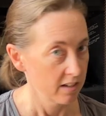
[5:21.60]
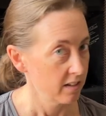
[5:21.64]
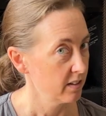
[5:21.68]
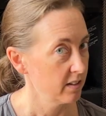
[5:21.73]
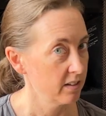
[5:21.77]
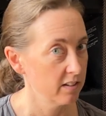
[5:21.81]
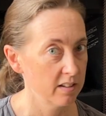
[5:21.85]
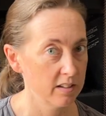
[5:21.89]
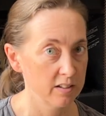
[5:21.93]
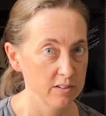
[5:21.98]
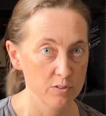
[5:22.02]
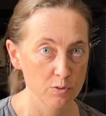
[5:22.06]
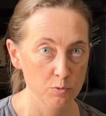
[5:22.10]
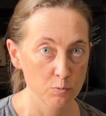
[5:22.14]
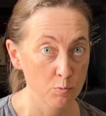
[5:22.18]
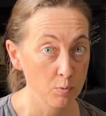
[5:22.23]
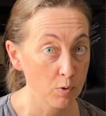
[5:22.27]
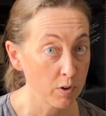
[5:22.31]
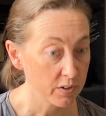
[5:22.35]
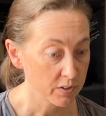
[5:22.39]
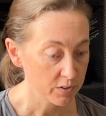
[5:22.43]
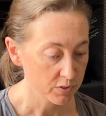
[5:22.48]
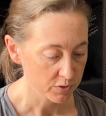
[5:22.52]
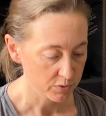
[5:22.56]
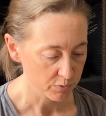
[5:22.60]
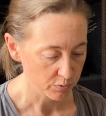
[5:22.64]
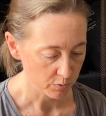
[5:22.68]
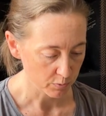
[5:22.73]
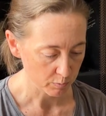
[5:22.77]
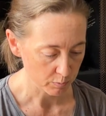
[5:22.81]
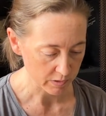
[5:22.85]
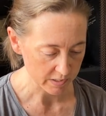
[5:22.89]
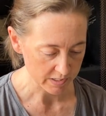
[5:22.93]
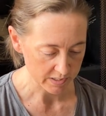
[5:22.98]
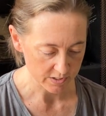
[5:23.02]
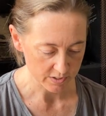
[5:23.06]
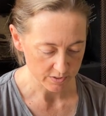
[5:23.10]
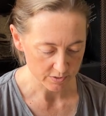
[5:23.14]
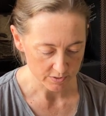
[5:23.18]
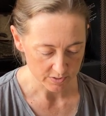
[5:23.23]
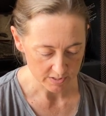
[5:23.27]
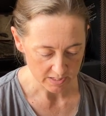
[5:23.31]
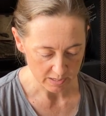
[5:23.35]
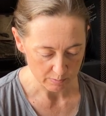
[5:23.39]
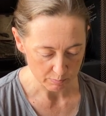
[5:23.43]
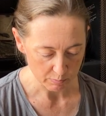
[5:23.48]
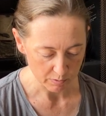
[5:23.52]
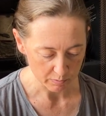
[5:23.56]
They do wonders for blisters,
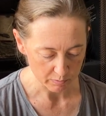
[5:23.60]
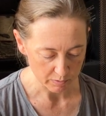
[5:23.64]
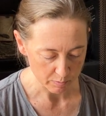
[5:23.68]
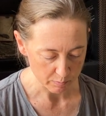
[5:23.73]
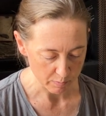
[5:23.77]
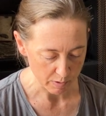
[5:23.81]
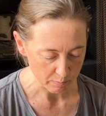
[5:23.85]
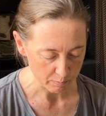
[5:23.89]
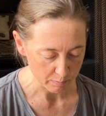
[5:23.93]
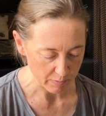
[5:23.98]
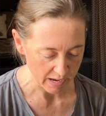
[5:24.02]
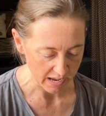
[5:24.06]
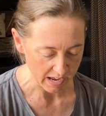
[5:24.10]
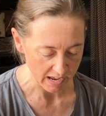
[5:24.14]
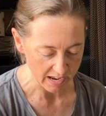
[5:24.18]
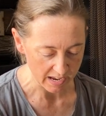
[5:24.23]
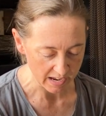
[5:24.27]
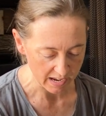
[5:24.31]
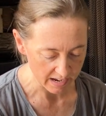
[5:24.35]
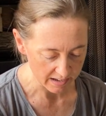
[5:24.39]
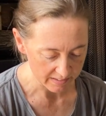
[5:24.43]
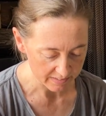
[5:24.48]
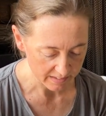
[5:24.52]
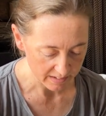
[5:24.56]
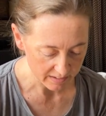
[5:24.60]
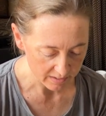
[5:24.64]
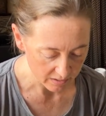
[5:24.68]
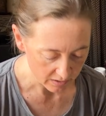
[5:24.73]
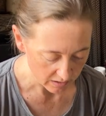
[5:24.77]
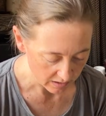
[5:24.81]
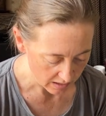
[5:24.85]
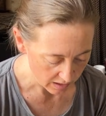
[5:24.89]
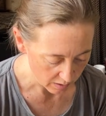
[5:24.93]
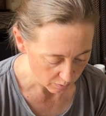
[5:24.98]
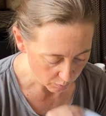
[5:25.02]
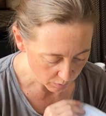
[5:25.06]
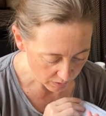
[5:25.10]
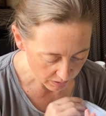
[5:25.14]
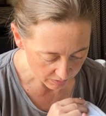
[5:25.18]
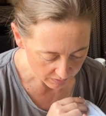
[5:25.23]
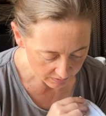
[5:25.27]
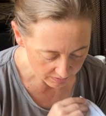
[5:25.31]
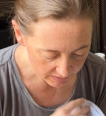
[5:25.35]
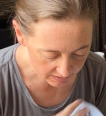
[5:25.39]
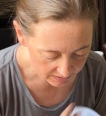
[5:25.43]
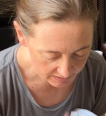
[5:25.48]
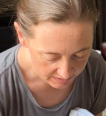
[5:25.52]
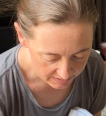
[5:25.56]
keeping them at bay. And then I wear
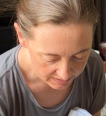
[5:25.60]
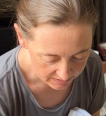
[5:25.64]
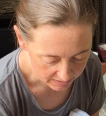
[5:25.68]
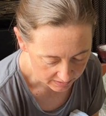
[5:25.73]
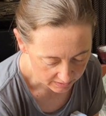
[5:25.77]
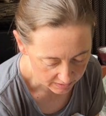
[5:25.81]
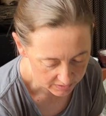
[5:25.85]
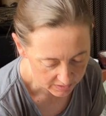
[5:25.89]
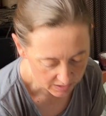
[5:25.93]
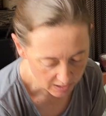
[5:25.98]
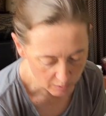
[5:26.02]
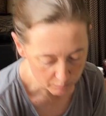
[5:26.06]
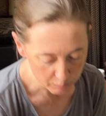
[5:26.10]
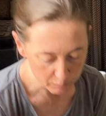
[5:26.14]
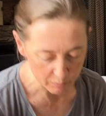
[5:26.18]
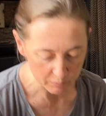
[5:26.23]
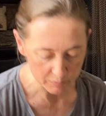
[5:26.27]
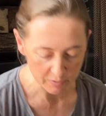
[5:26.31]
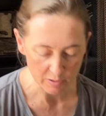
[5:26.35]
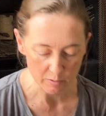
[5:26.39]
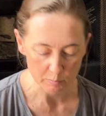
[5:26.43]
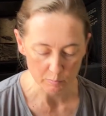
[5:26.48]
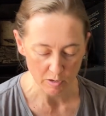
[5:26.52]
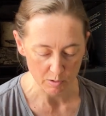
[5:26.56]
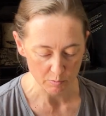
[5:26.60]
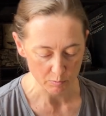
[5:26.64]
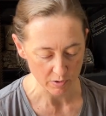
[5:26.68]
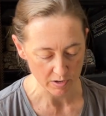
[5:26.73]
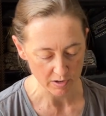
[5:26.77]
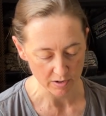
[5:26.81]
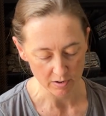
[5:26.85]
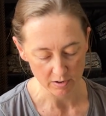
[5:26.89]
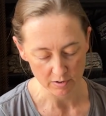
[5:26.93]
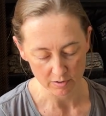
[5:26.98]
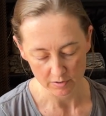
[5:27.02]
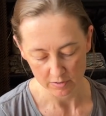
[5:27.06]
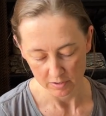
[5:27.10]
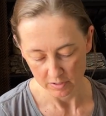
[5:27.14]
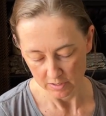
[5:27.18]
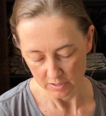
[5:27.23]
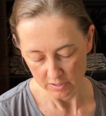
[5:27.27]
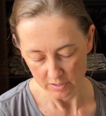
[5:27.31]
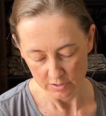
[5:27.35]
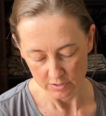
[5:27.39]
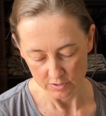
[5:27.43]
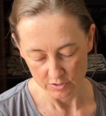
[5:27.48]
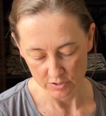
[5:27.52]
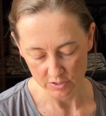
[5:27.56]
these and on top of them I wear
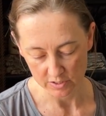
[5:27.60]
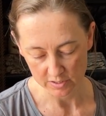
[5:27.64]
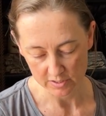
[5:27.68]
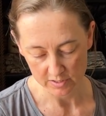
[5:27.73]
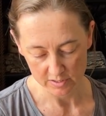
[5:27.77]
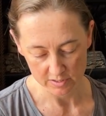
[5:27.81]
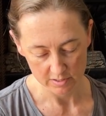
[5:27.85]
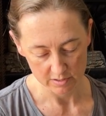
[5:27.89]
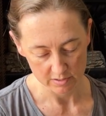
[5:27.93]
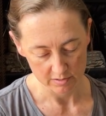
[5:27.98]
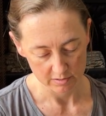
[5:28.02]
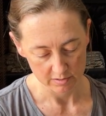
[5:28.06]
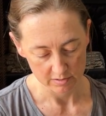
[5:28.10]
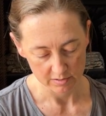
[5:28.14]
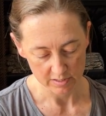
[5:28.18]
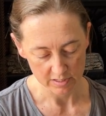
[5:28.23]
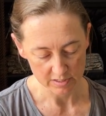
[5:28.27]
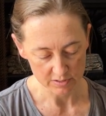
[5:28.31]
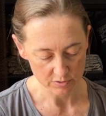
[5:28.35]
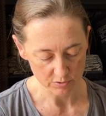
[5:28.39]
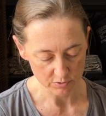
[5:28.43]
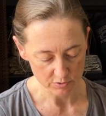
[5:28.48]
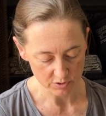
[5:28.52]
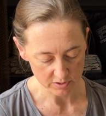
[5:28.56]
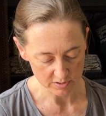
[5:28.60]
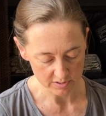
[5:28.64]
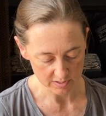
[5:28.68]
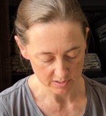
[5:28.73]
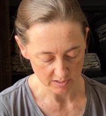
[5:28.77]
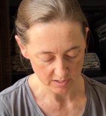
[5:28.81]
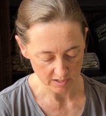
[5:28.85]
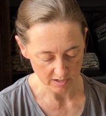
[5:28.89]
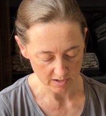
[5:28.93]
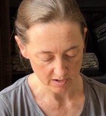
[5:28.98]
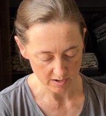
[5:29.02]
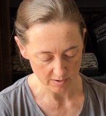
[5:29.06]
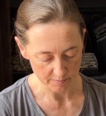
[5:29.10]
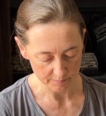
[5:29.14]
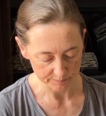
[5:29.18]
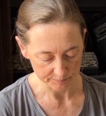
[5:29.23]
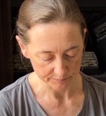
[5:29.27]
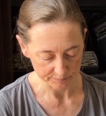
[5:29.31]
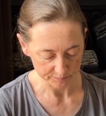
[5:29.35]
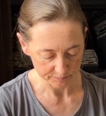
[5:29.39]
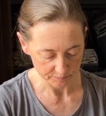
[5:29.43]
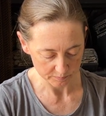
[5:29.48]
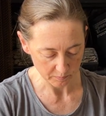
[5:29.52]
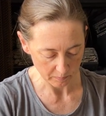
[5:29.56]
just, these are just a um,
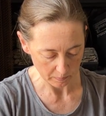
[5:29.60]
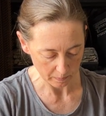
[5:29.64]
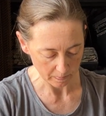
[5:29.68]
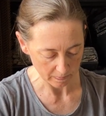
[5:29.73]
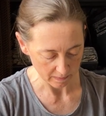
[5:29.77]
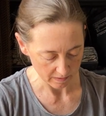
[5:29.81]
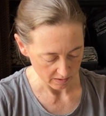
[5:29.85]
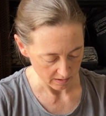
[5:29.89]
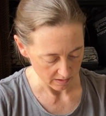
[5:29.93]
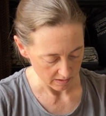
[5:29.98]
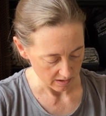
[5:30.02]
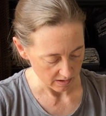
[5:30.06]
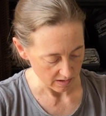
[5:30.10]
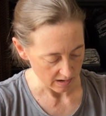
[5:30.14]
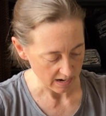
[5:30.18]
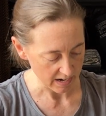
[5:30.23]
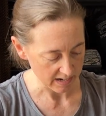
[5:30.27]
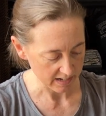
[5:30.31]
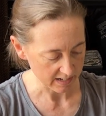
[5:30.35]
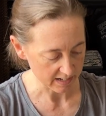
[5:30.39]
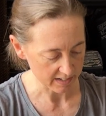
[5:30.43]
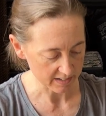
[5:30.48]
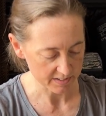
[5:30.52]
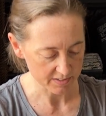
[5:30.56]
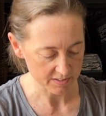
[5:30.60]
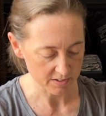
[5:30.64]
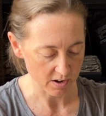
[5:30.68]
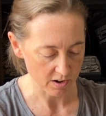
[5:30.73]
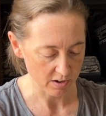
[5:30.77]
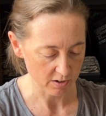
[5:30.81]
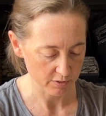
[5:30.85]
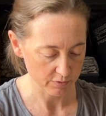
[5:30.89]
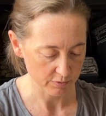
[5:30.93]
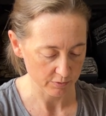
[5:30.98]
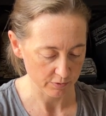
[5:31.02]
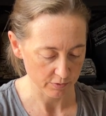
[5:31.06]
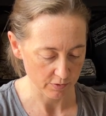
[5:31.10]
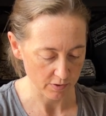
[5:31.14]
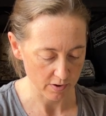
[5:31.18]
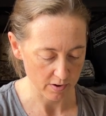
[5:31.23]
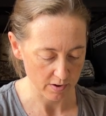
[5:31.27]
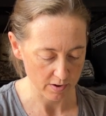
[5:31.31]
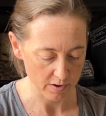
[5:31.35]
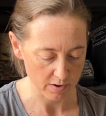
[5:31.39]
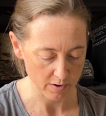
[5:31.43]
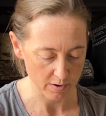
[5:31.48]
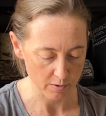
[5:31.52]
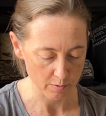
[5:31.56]
hiking sock
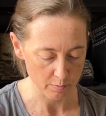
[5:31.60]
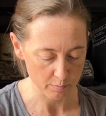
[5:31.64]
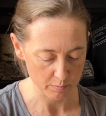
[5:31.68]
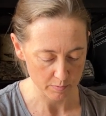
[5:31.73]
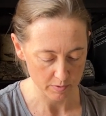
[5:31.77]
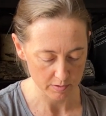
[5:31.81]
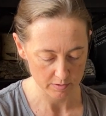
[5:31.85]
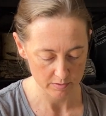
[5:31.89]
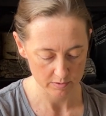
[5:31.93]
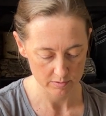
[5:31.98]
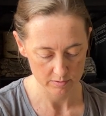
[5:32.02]
from,